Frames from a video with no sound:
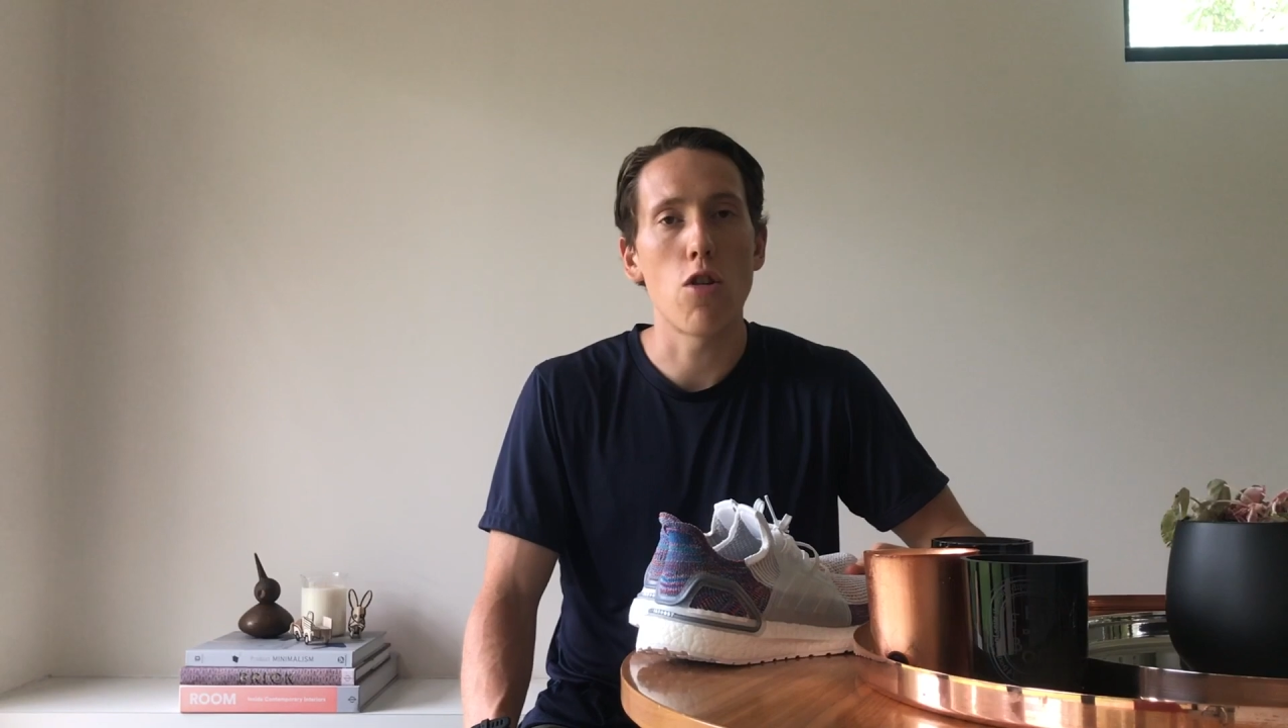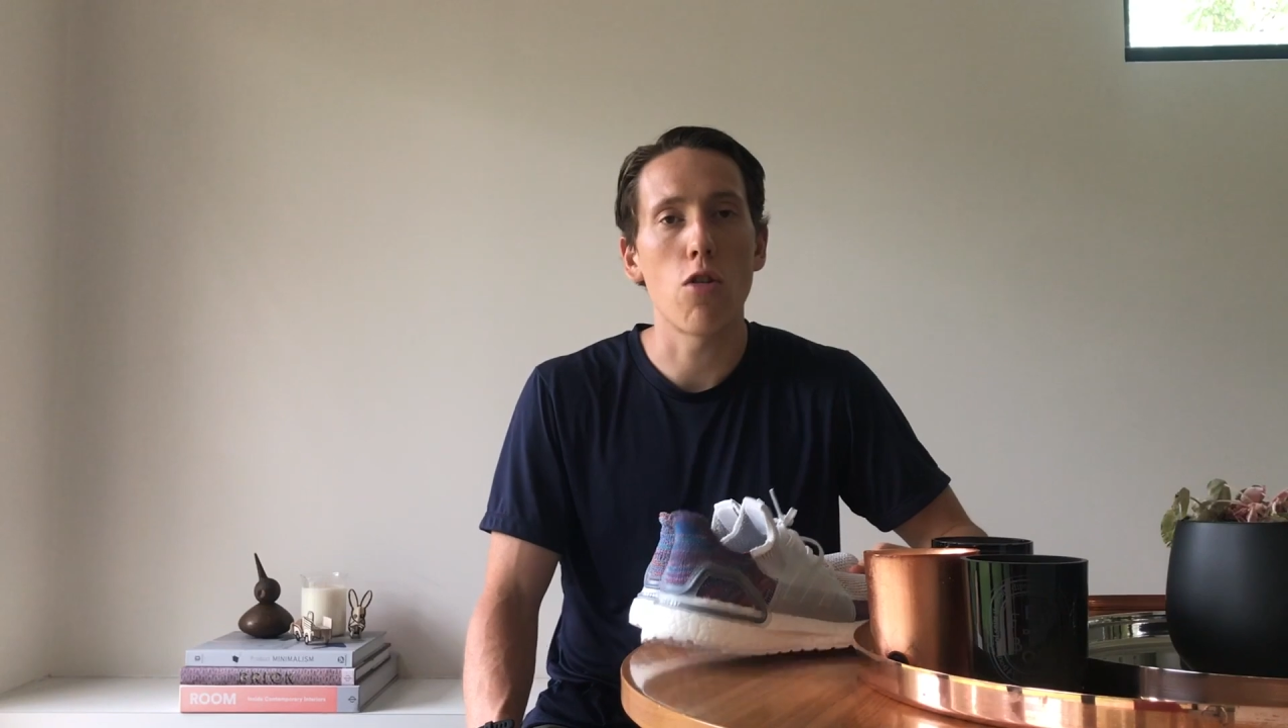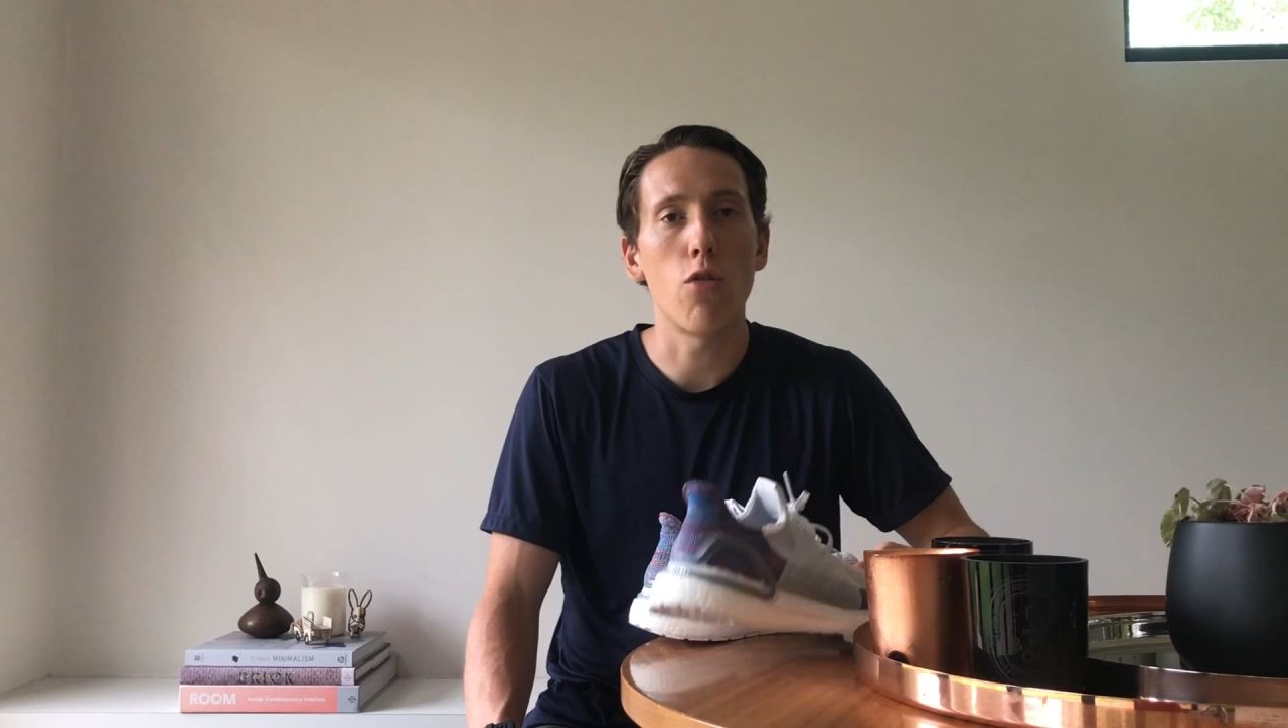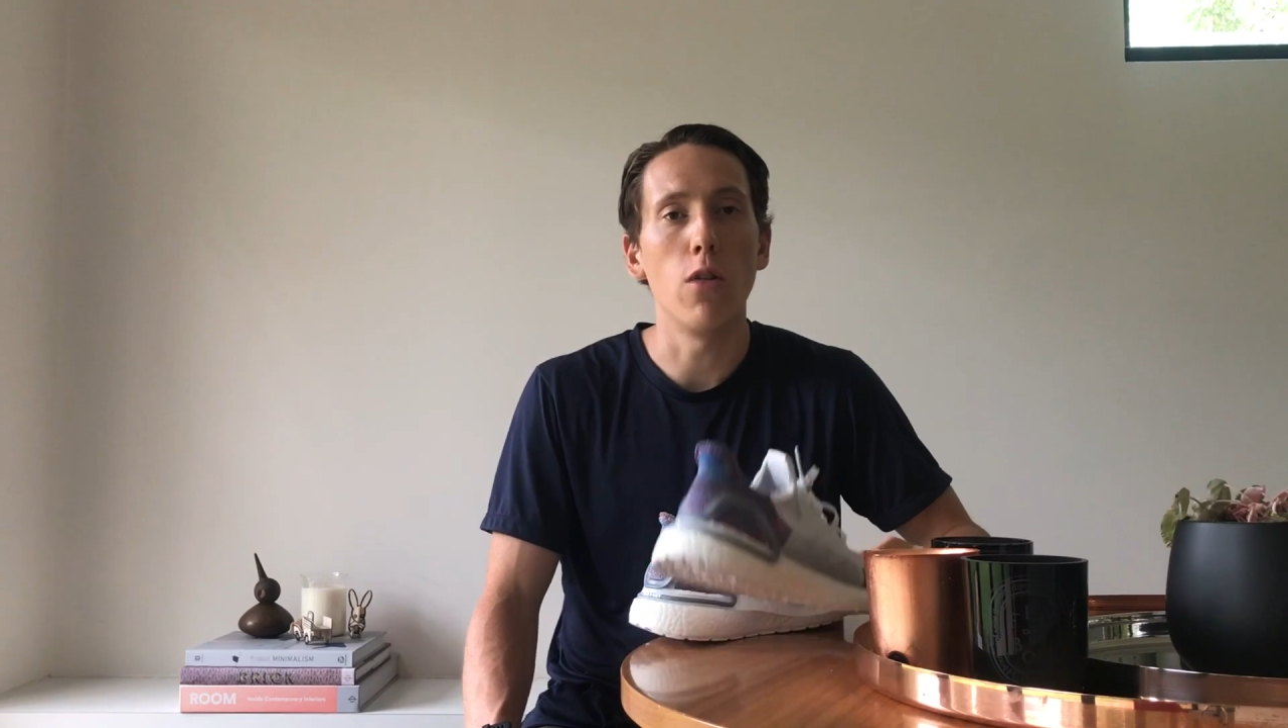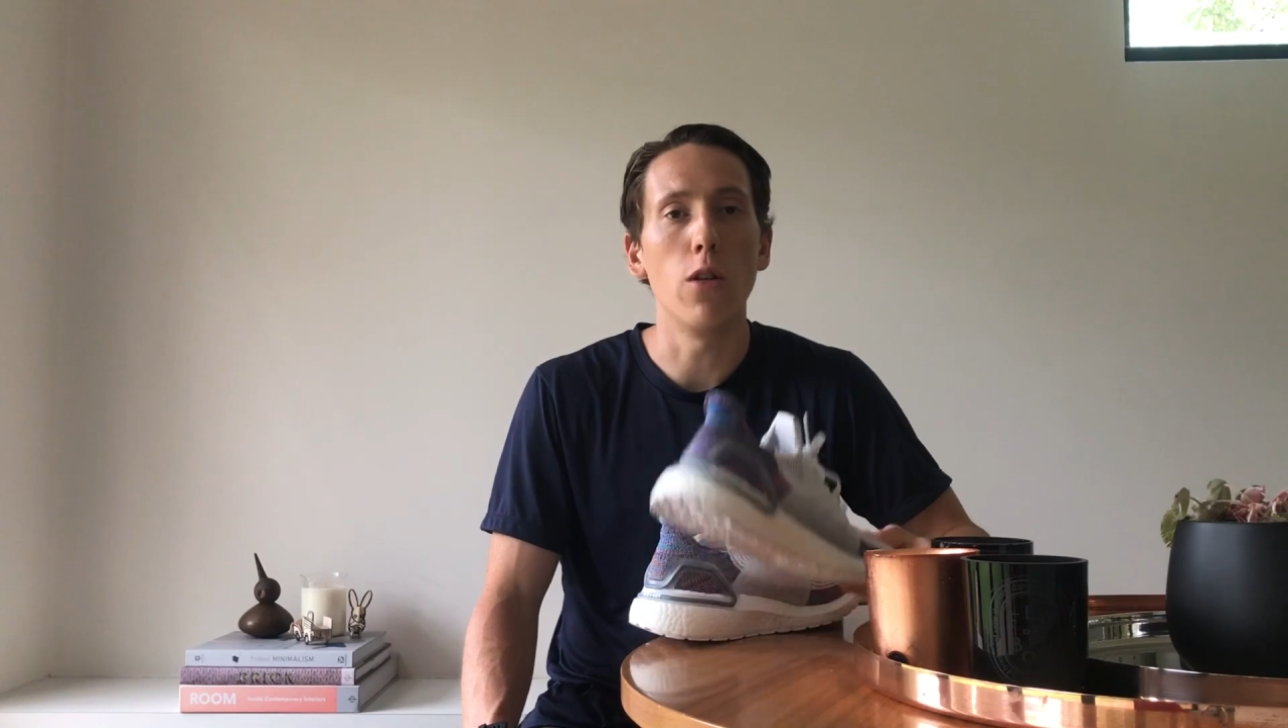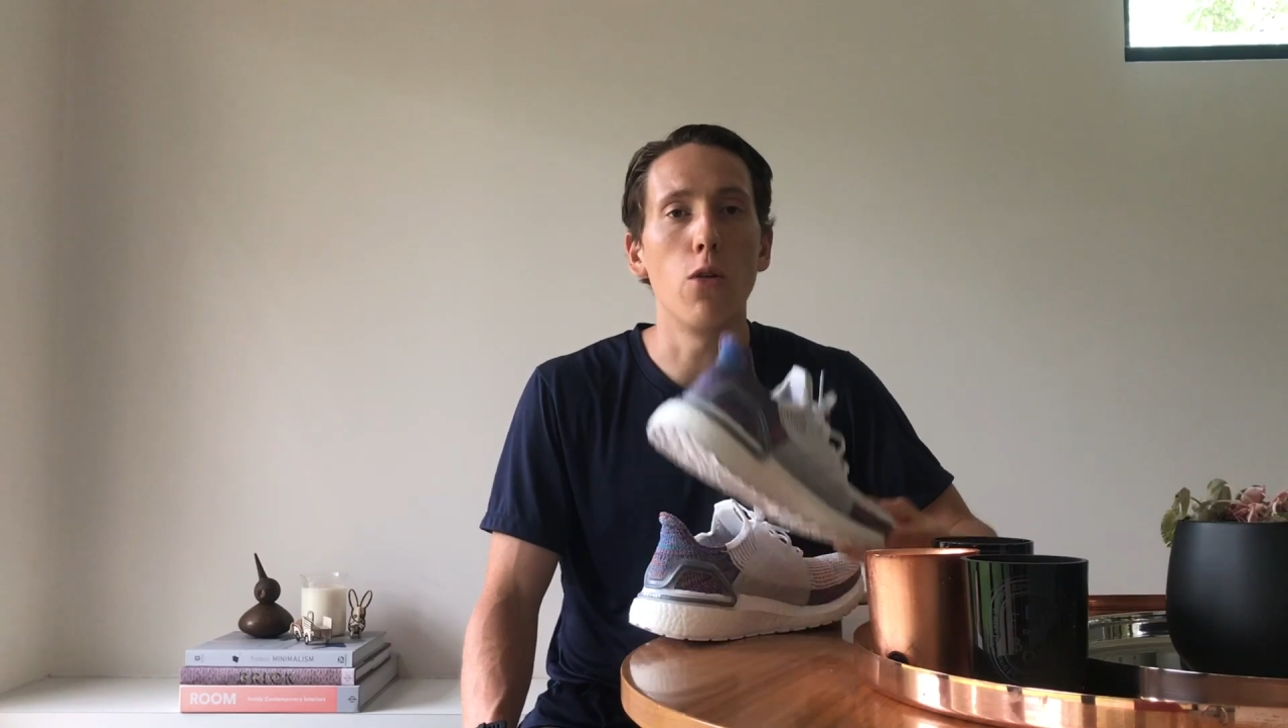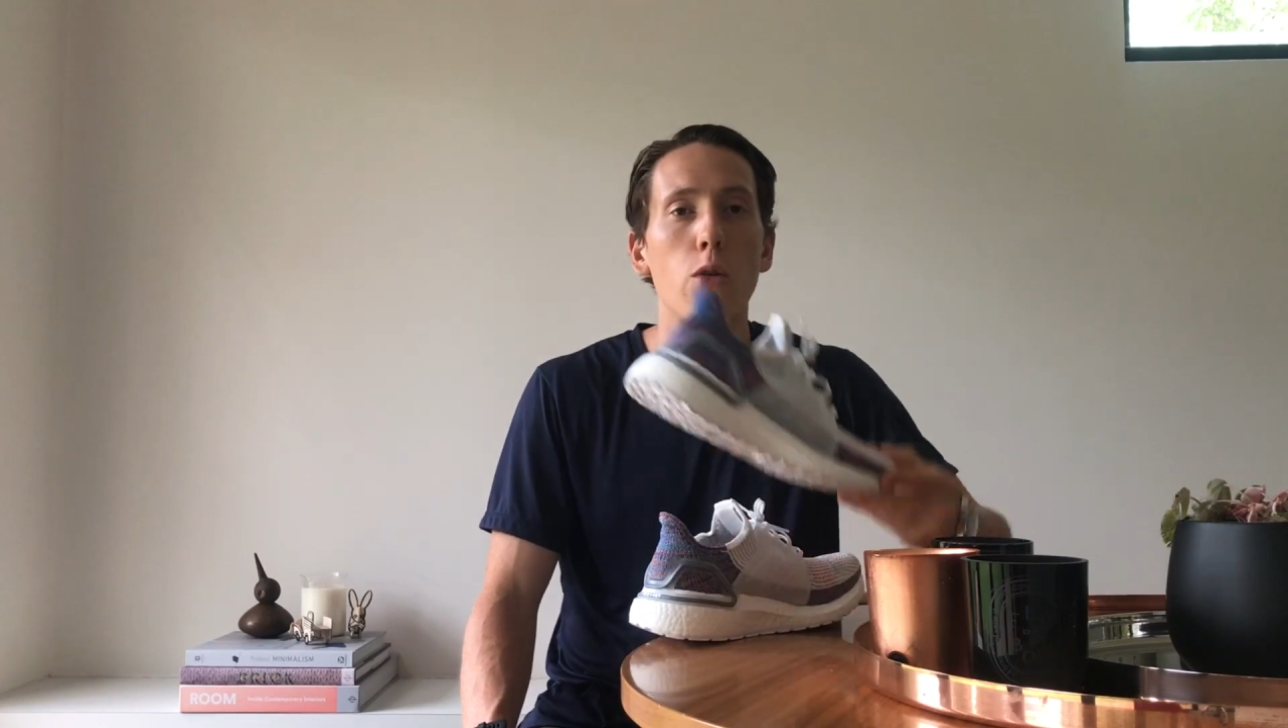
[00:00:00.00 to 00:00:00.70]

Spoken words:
just do a little